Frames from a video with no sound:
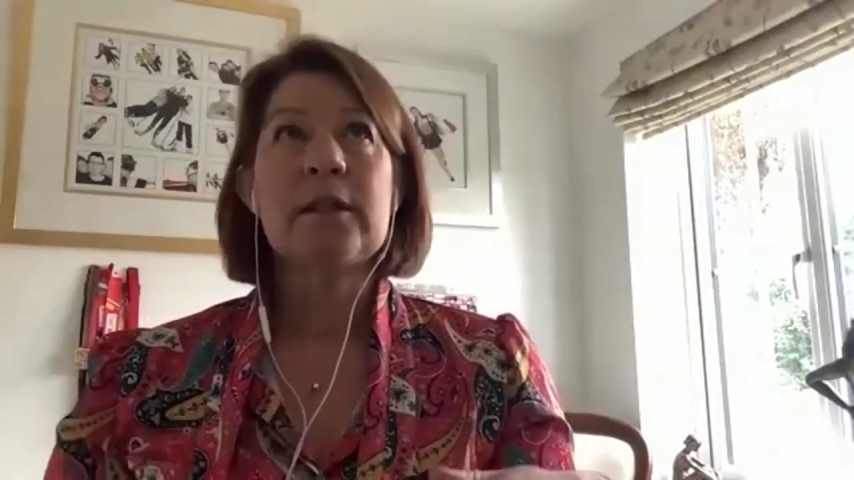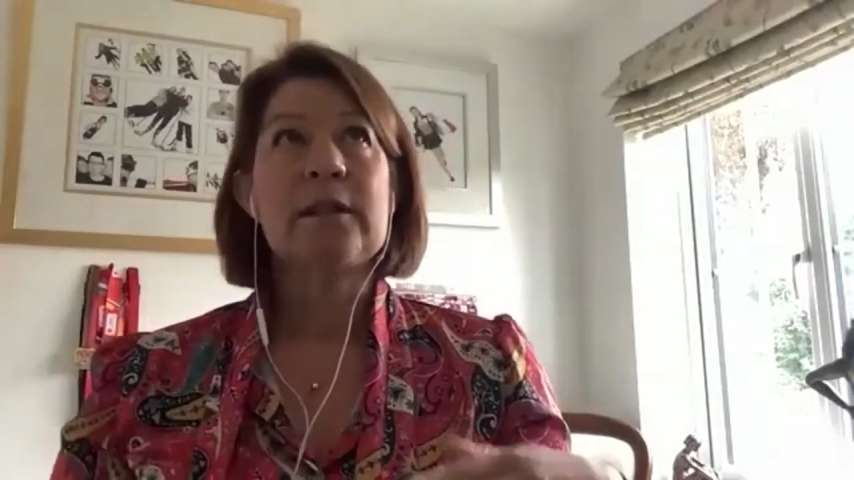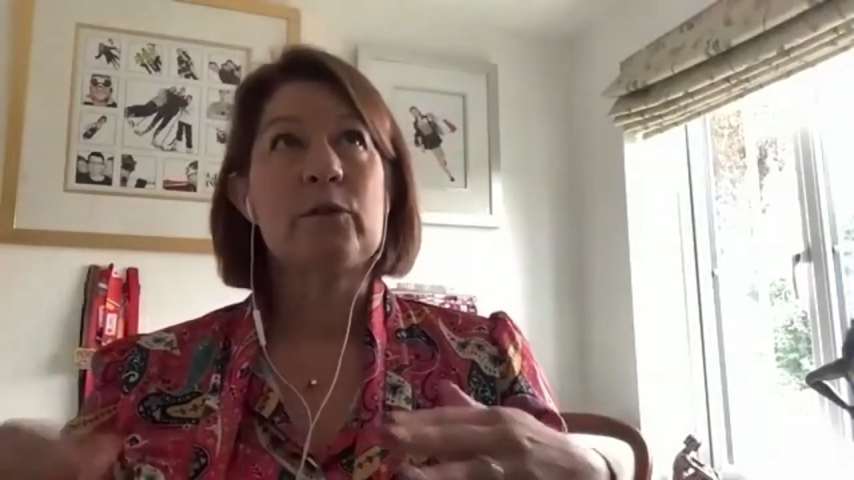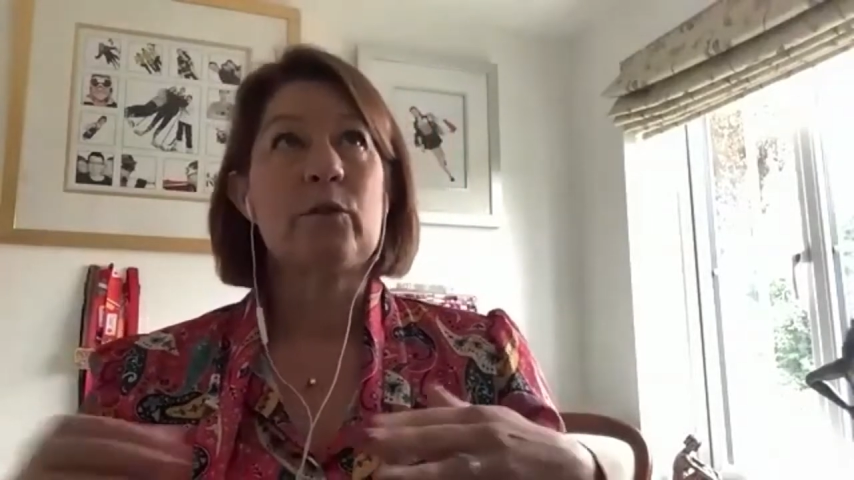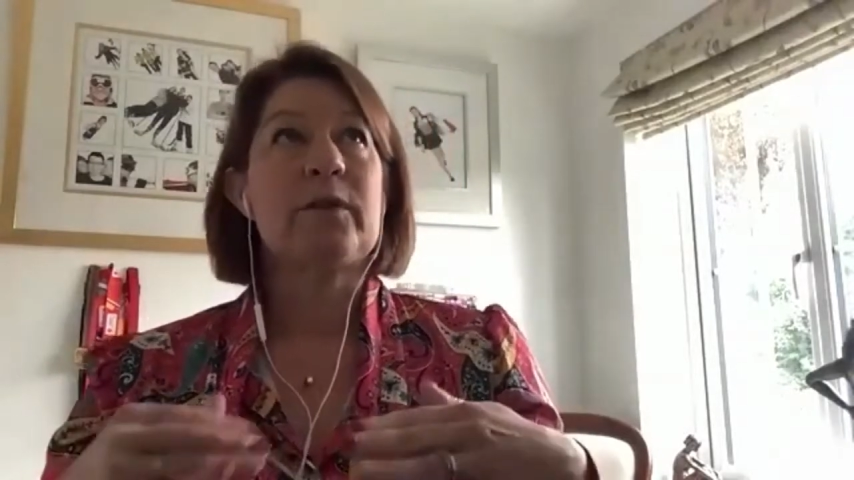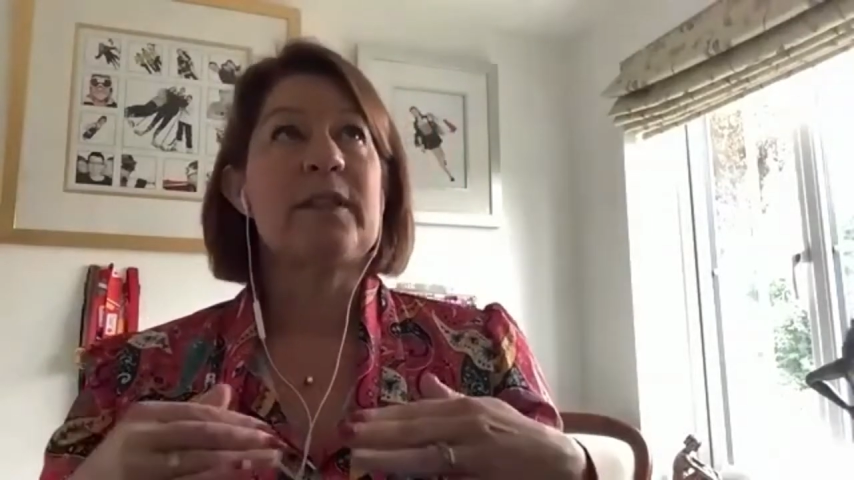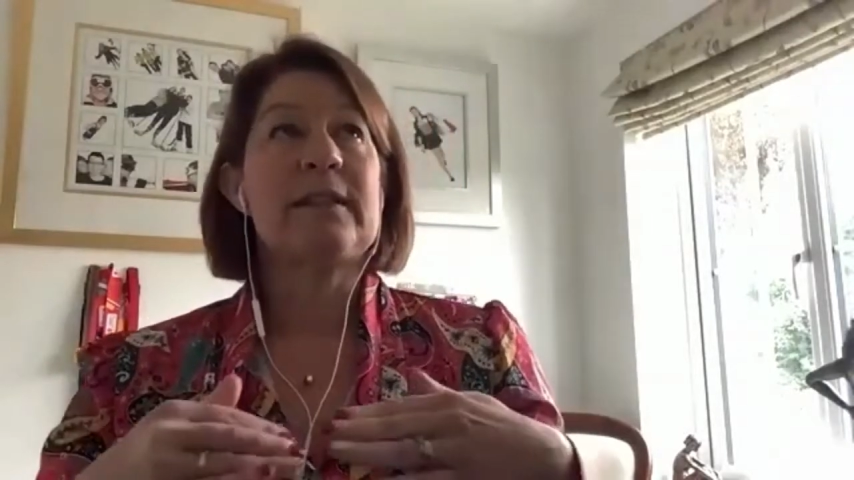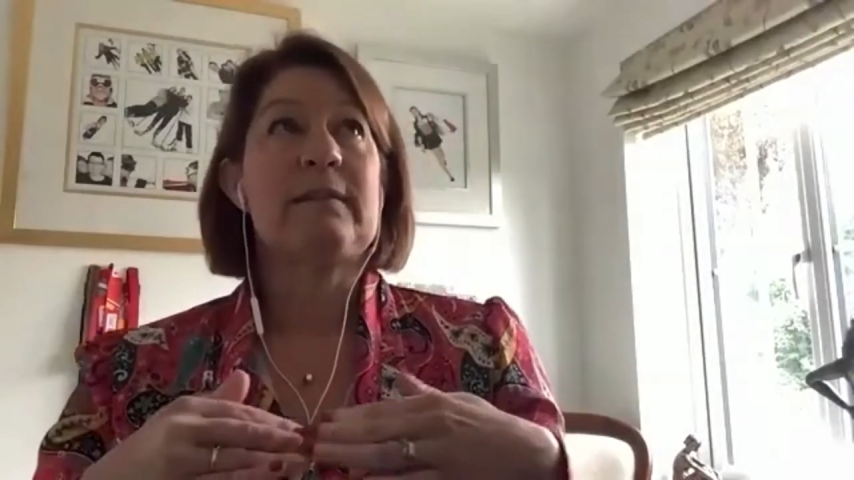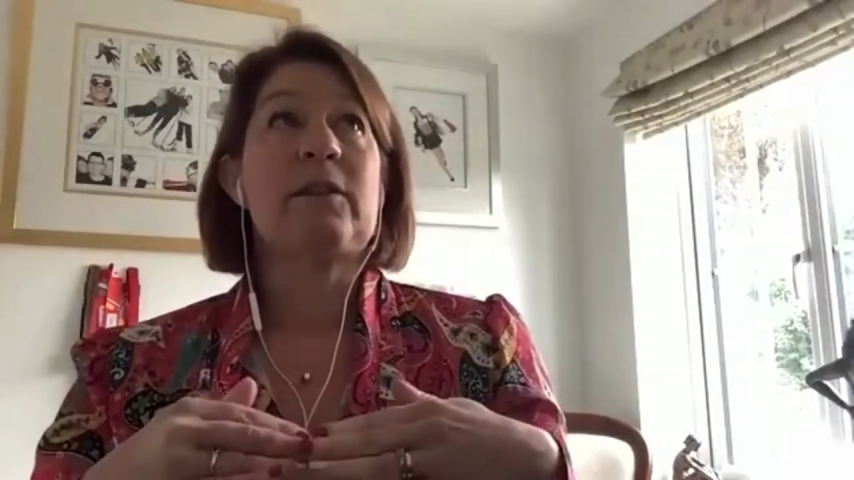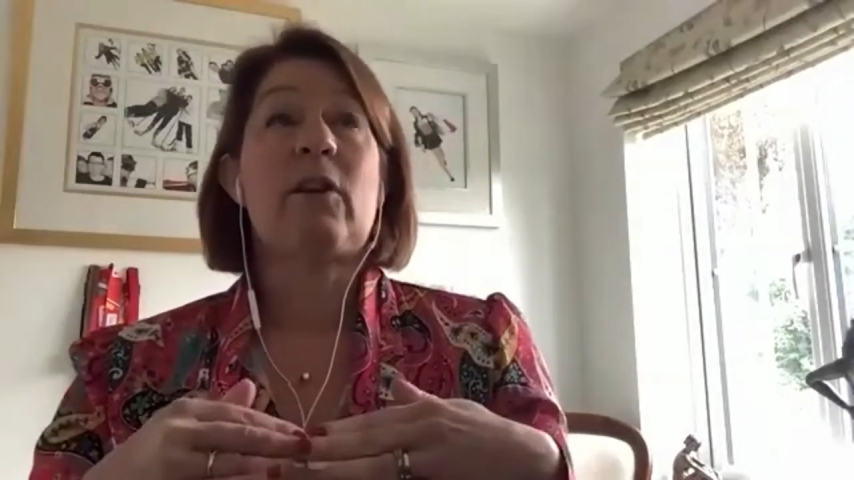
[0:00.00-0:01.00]
sort of
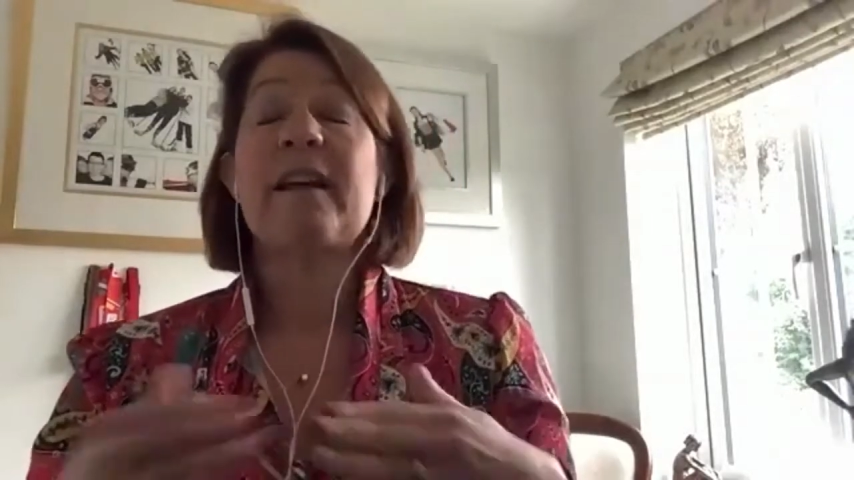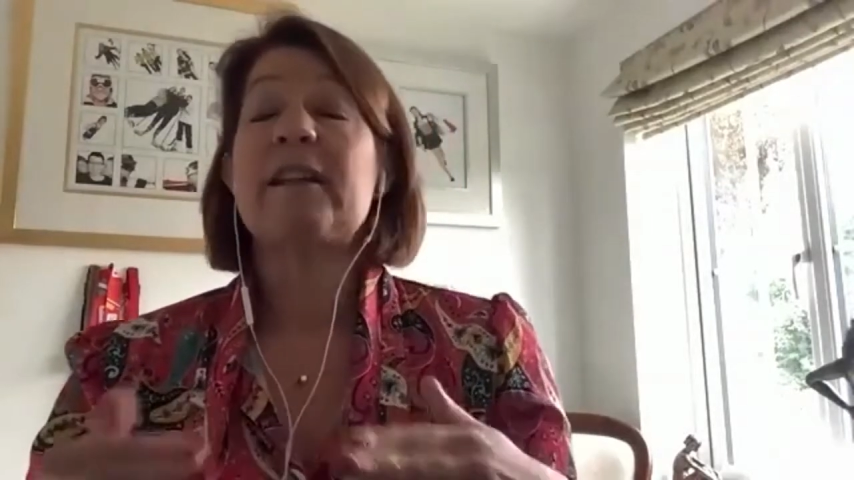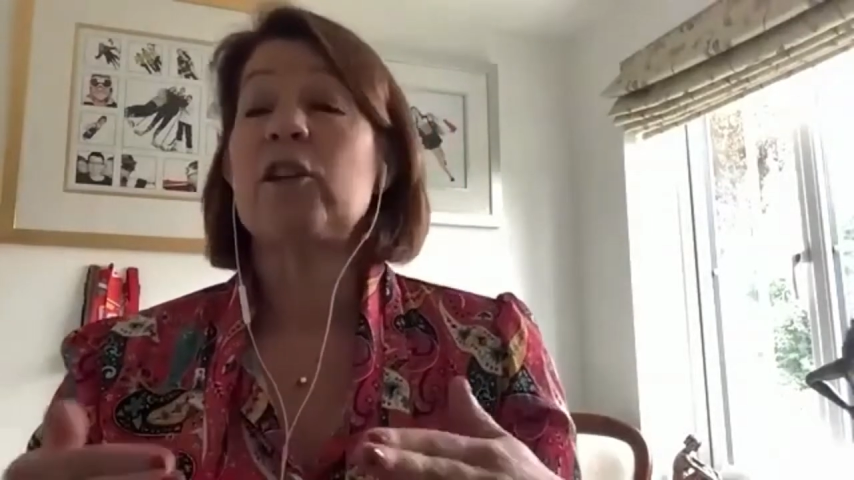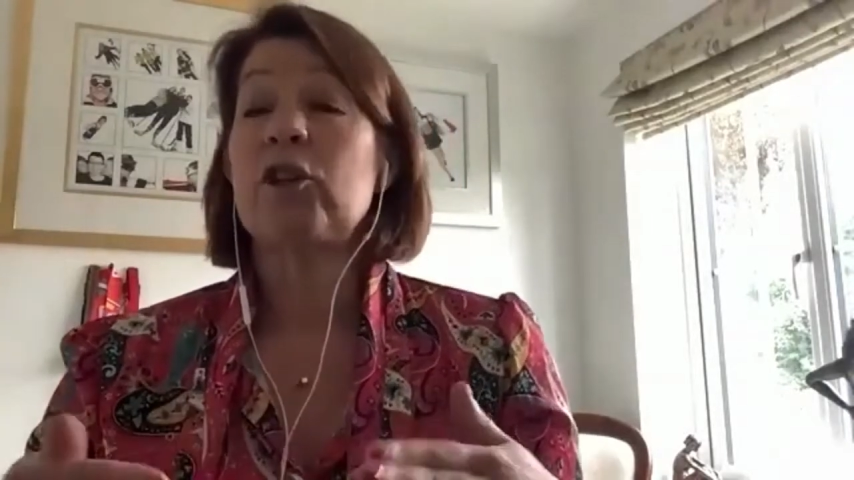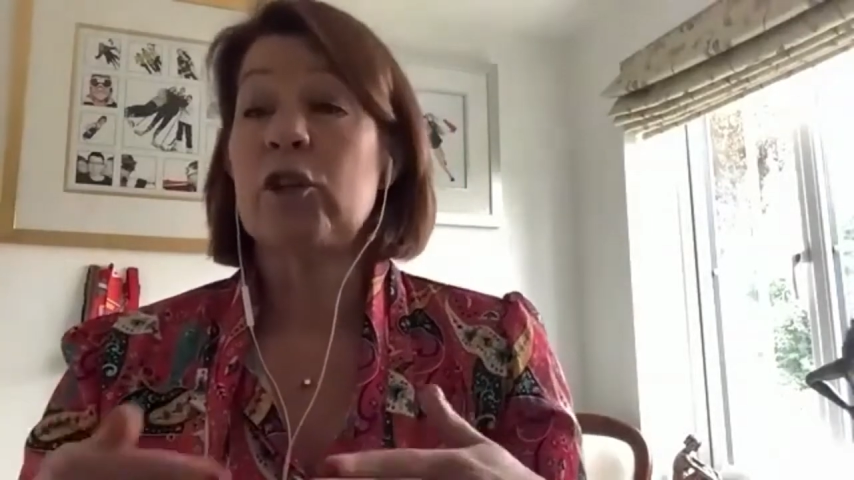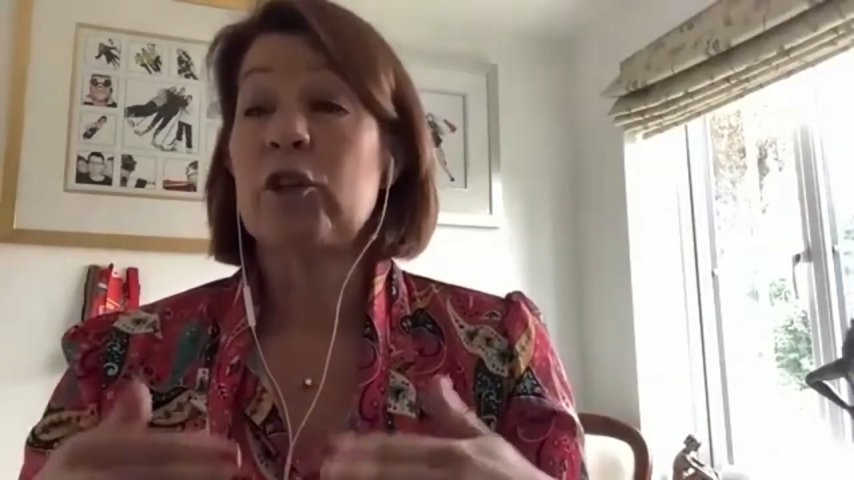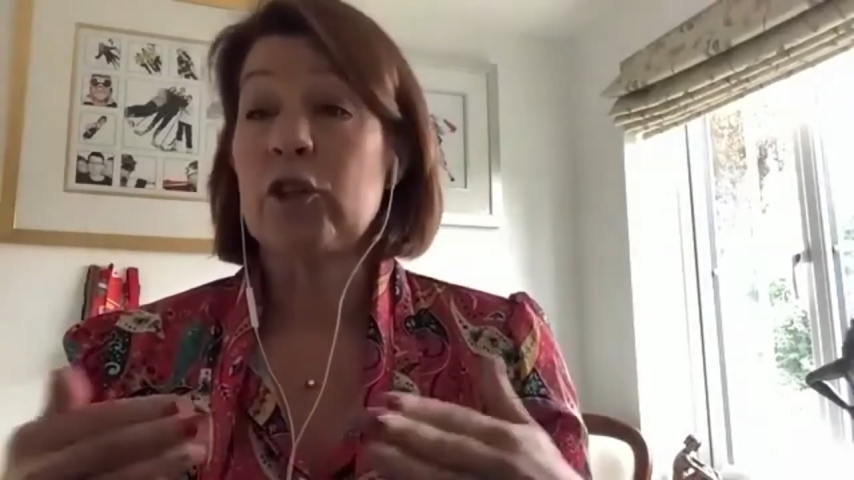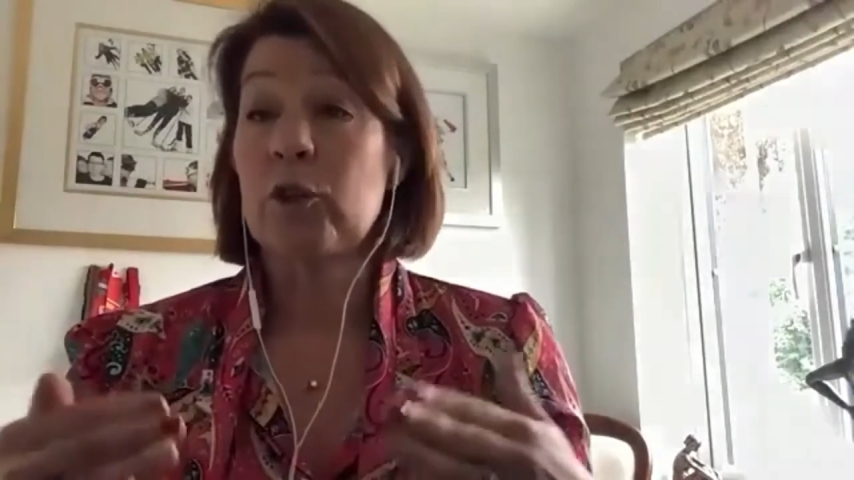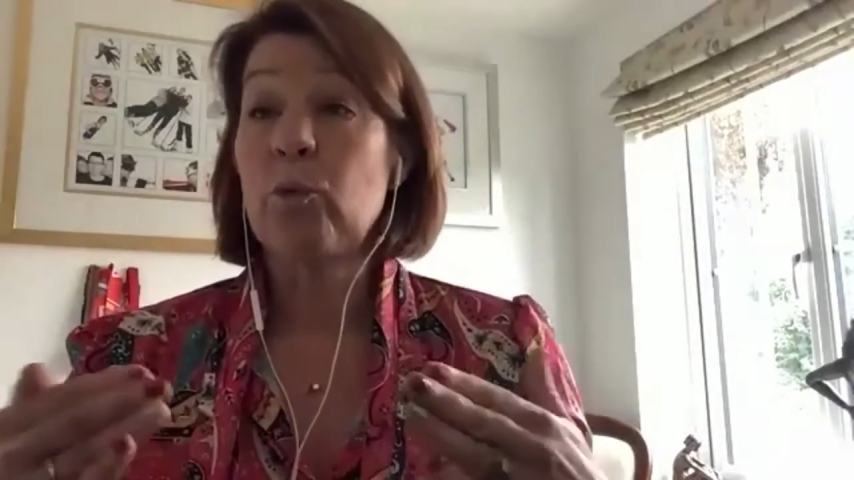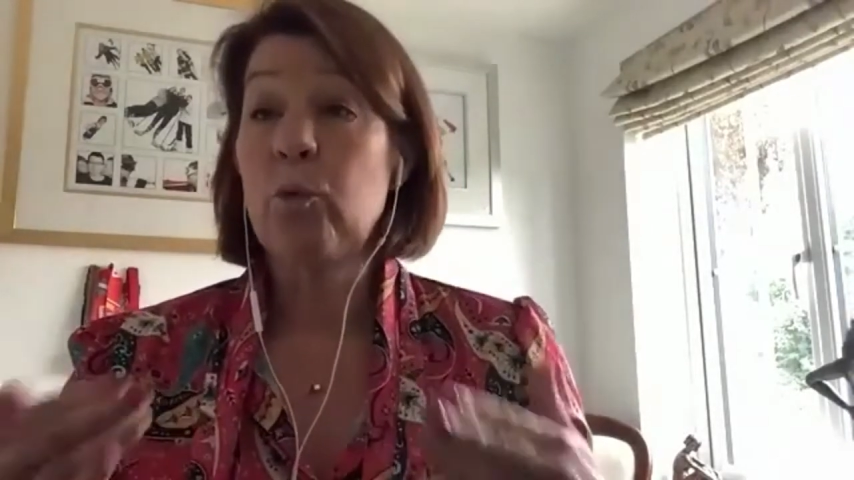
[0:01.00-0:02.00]
directing you to
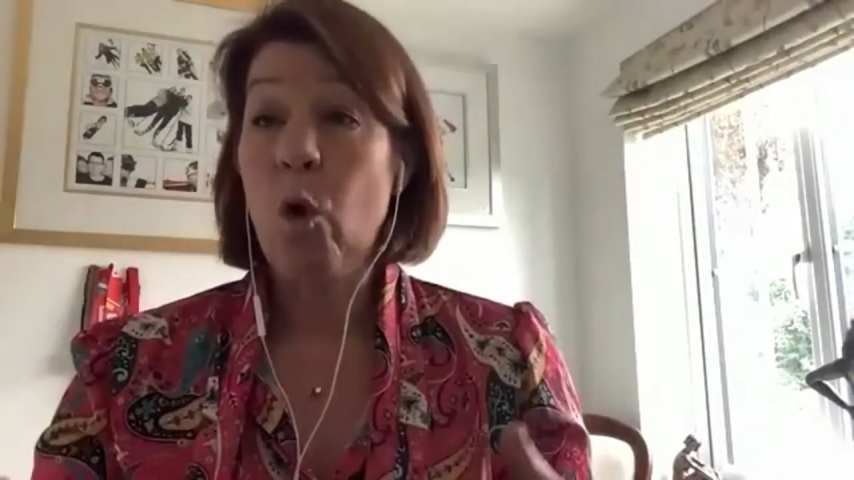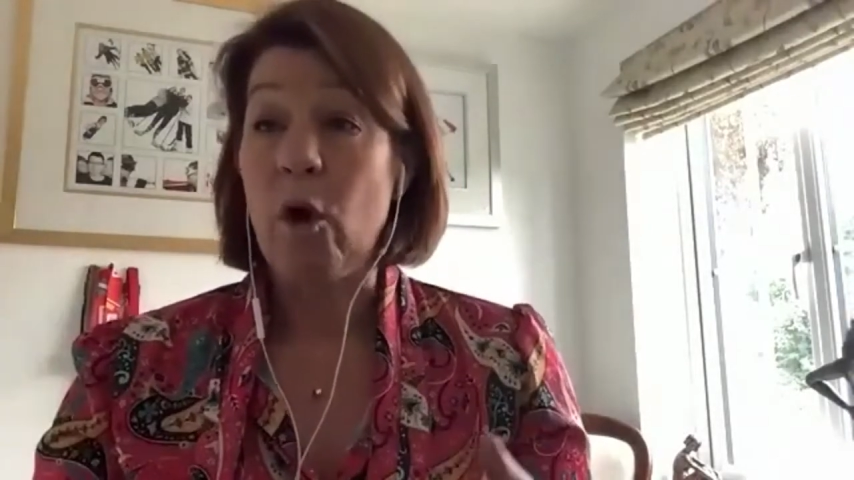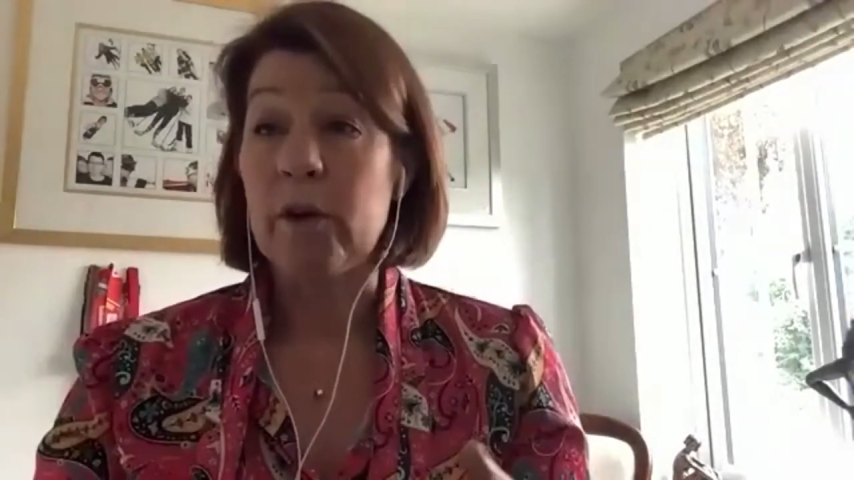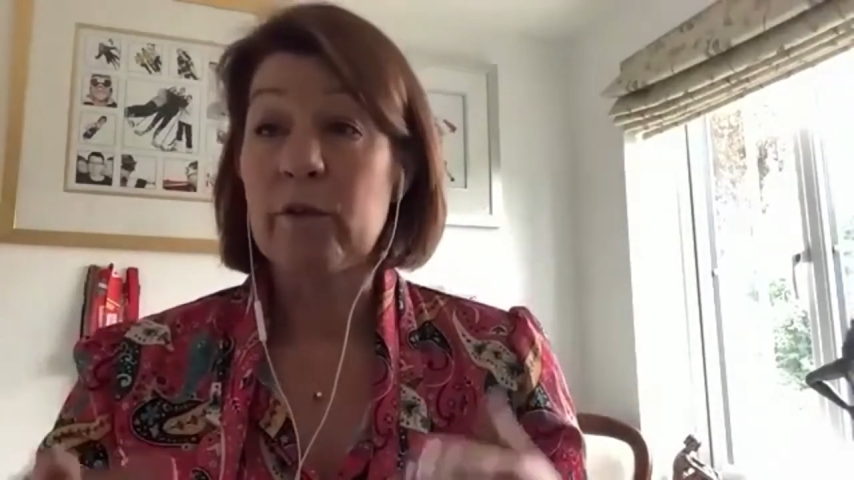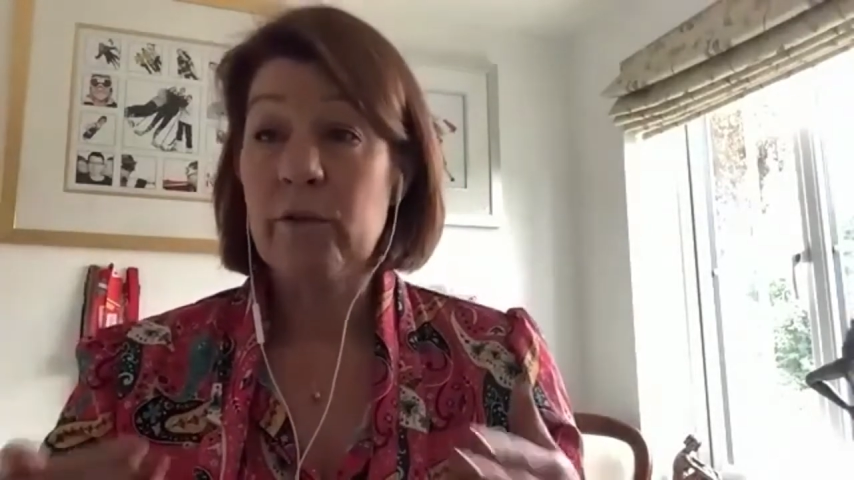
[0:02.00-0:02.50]
just one,